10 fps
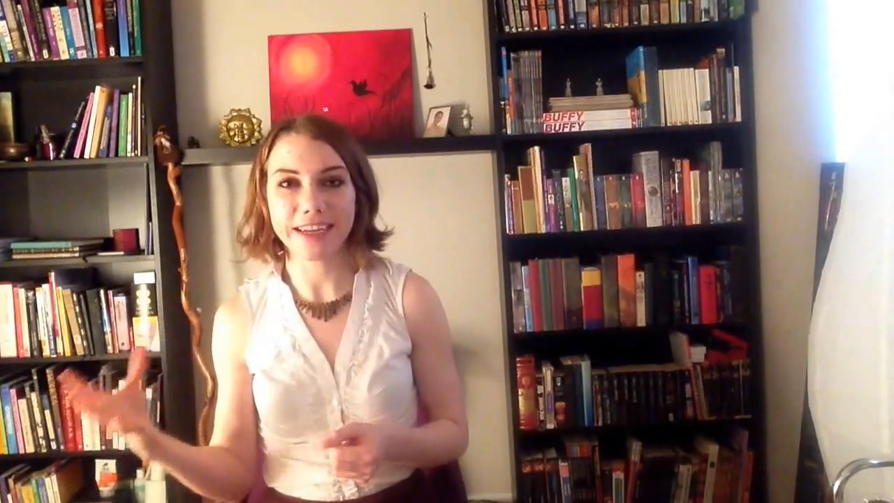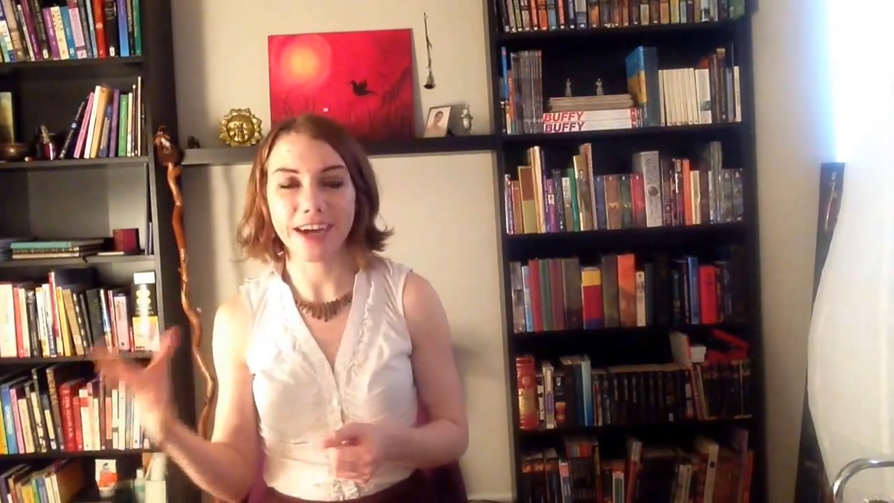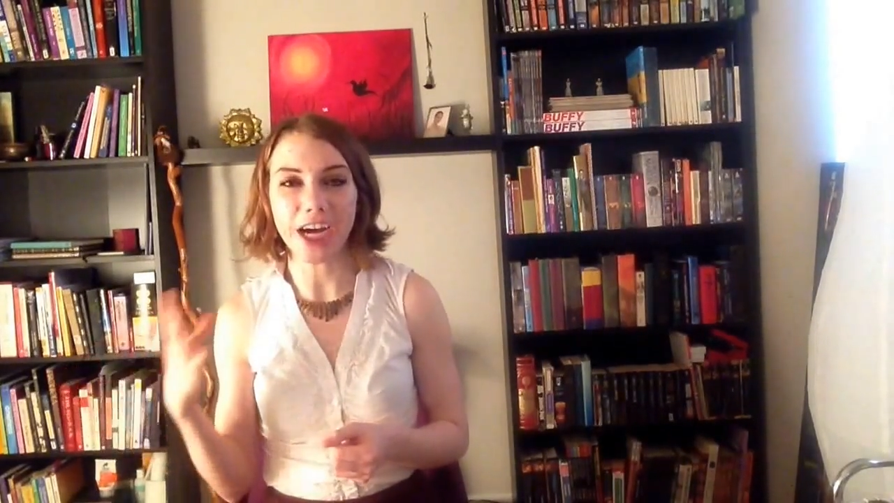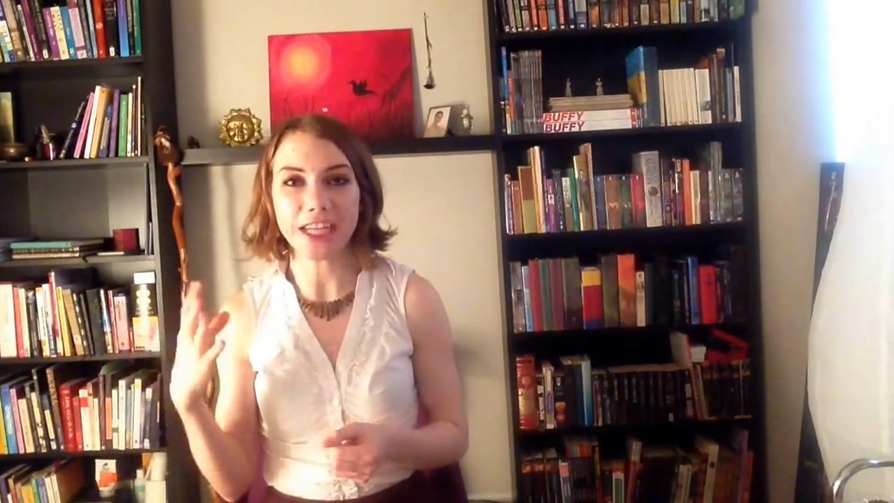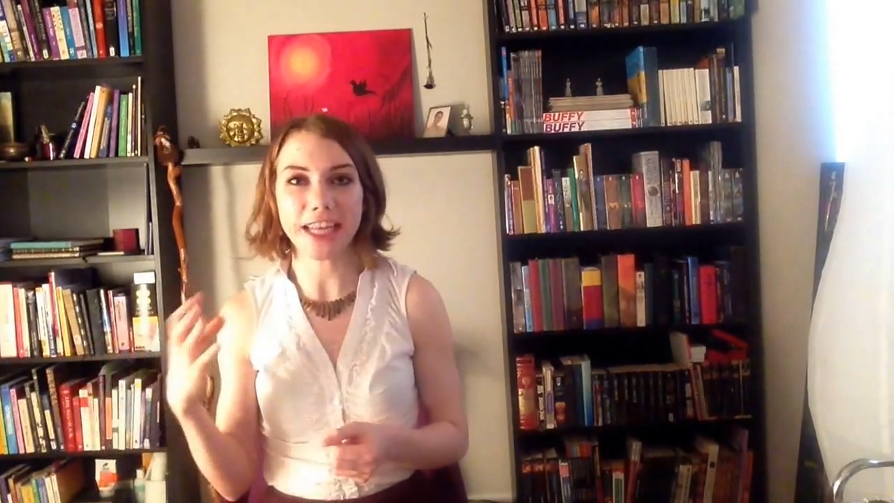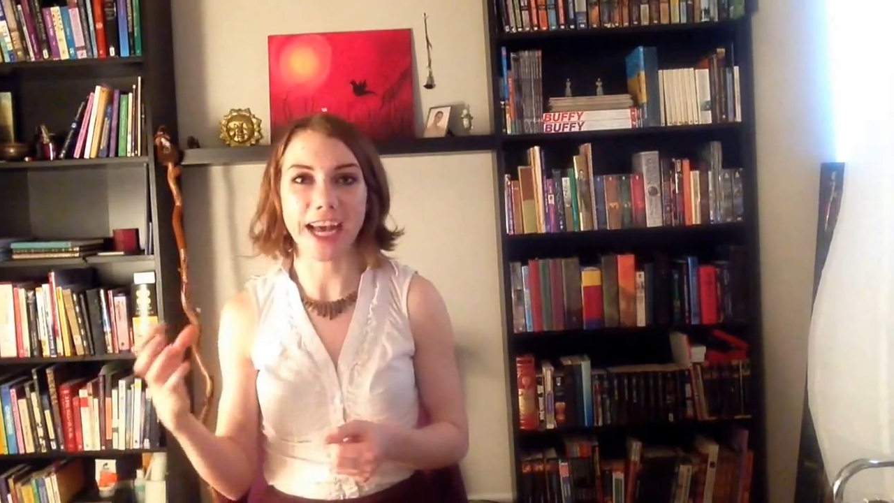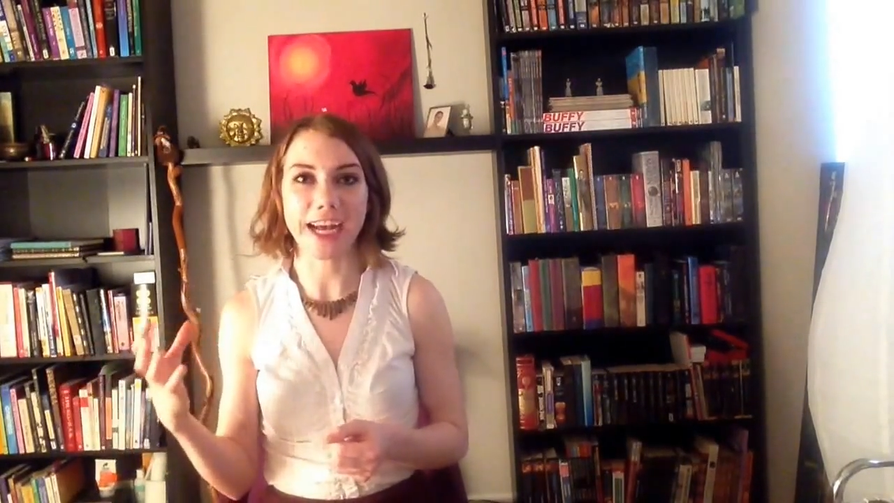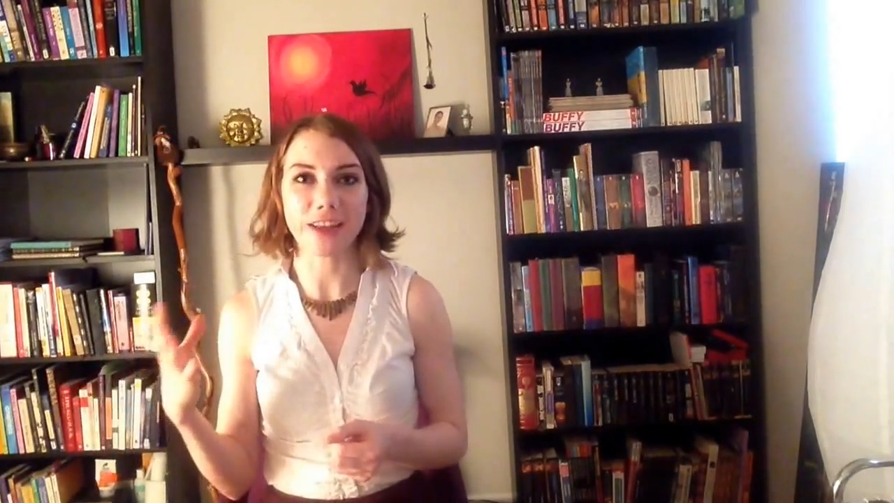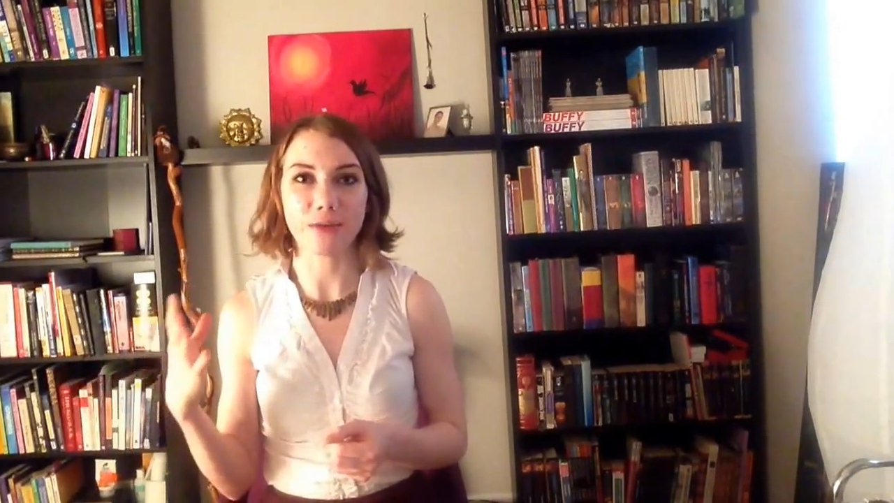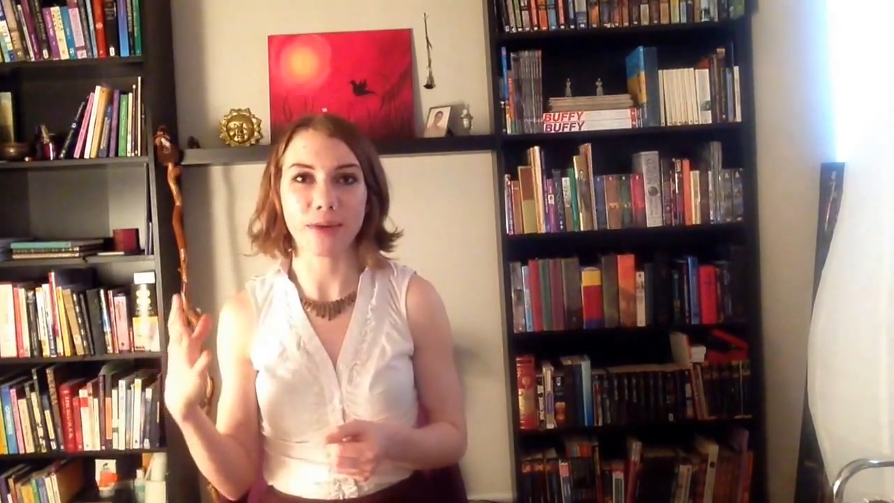
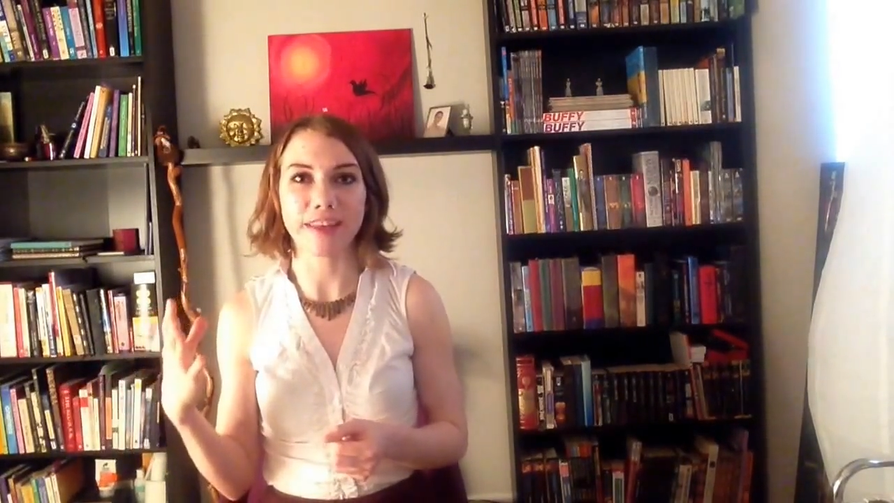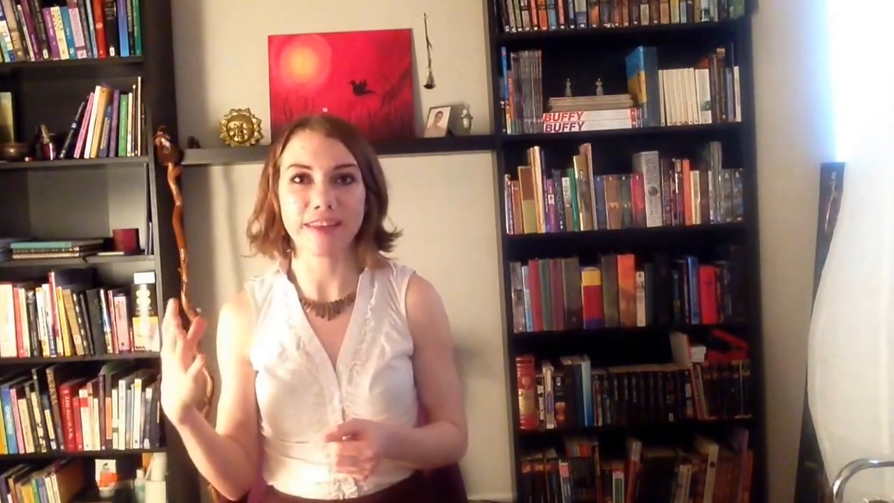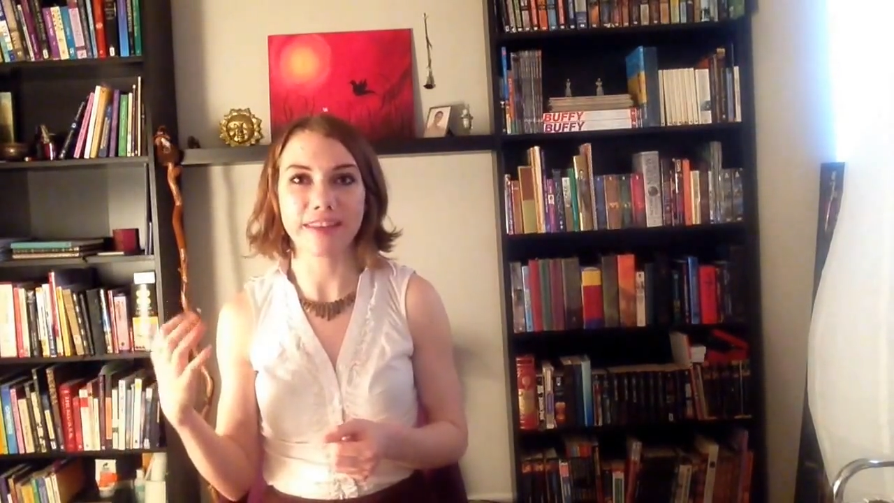contact with